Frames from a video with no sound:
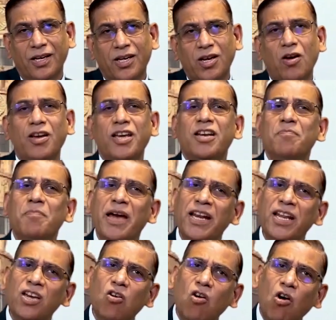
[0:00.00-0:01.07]
Now in
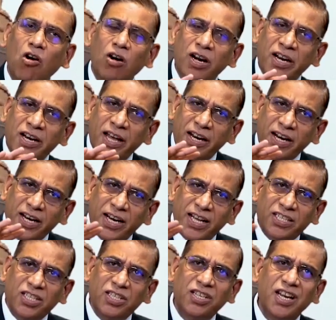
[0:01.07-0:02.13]
many ordinary
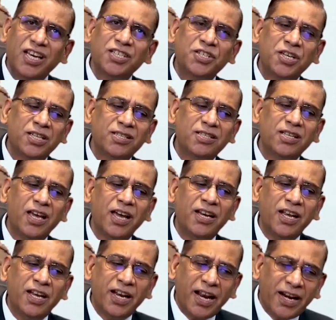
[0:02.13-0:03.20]
legislations
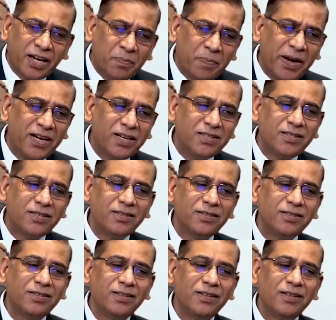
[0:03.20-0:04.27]
and enactments,
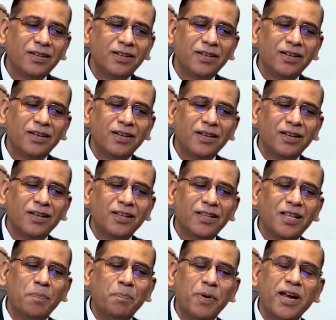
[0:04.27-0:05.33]

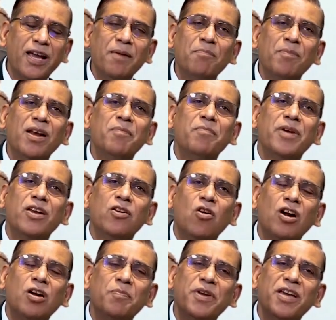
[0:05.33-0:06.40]
the preamble may
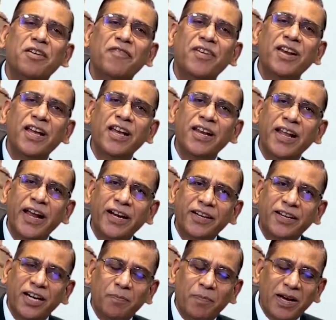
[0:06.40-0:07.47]
not be even
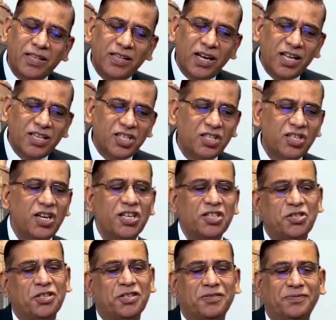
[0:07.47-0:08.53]
enacted by the
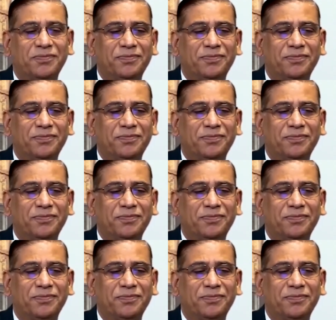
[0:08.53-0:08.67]
legislature.